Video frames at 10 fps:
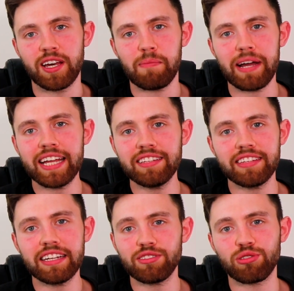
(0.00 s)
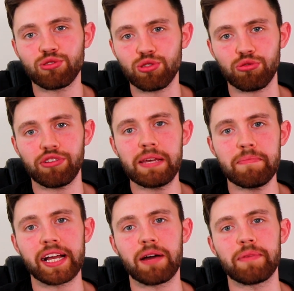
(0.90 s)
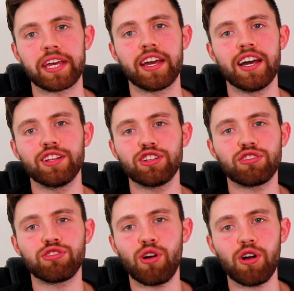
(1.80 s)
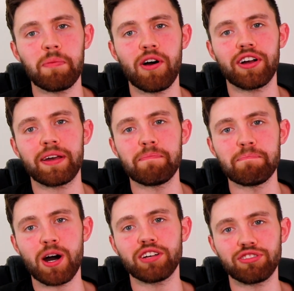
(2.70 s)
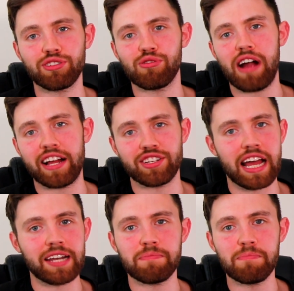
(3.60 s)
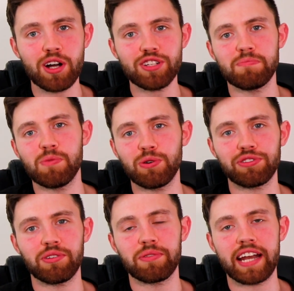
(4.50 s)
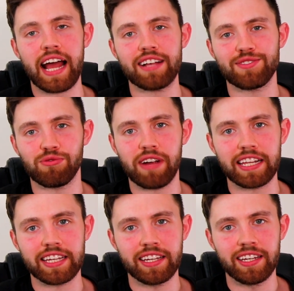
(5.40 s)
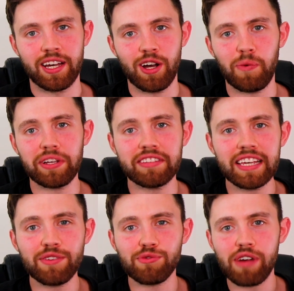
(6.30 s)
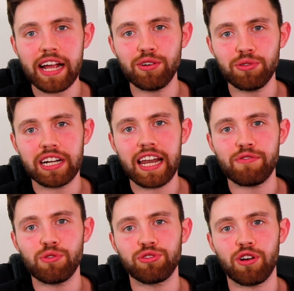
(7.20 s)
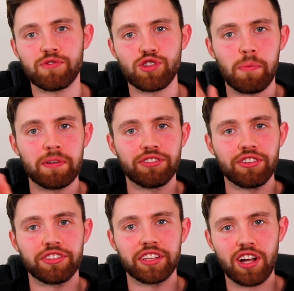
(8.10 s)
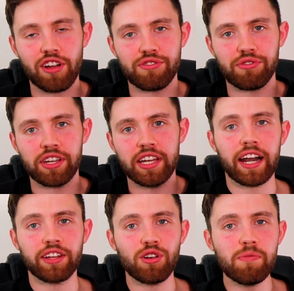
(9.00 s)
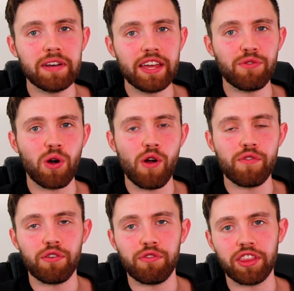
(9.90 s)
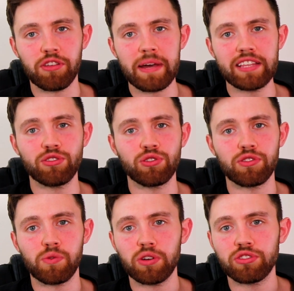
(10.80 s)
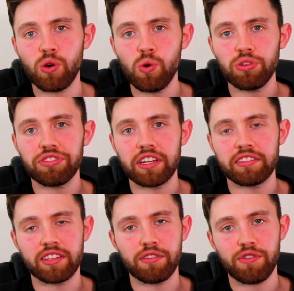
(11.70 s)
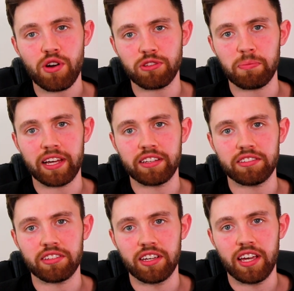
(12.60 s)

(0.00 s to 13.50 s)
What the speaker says: My instincts are screaming at me that the stock market must crash, and much more so than it has already. We're seeing record levels of joblessness in the country, and I don't believe we're over the fundamentals of what has caused this in the first place.